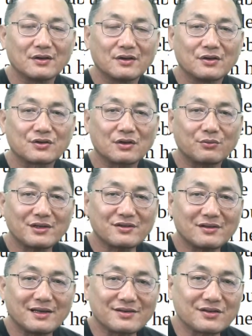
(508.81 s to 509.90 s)
So what's the
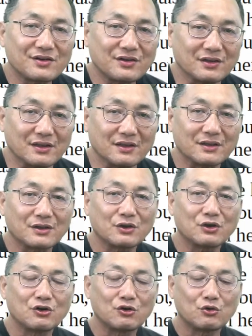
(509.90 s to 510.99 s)
lesson here?
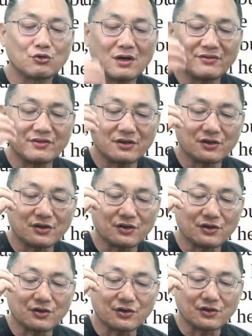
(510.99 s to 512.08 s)

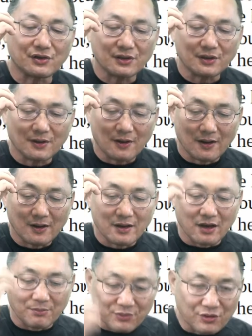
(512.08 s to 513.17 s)
Whoever
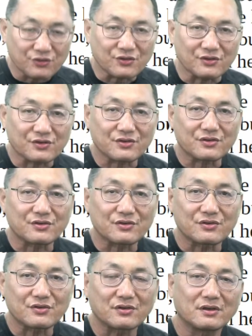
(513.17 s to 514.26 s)
abuses
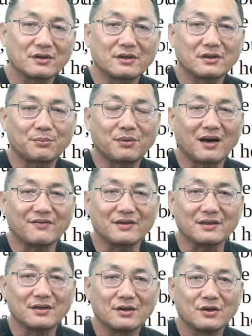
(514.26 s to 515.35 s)
the Prophet,
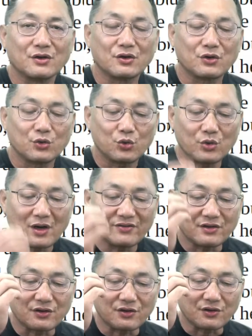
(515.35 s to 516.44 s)

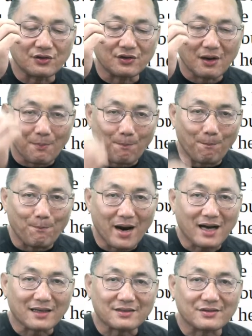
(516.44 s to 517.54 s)
whoever
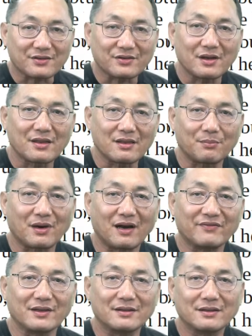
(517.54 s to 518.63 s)
mocks the
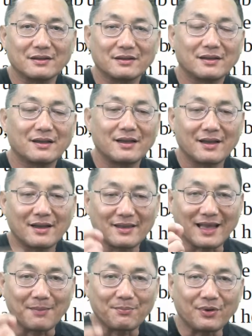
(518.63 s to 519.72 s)
Prophet,
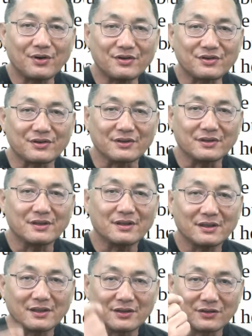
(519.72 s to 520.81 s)
that person
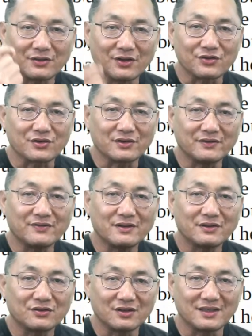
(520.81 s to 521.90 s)
deserves
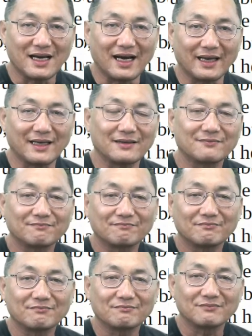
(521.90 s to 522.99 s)
to die.
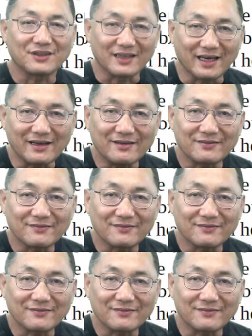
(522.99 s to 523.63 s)
You get it?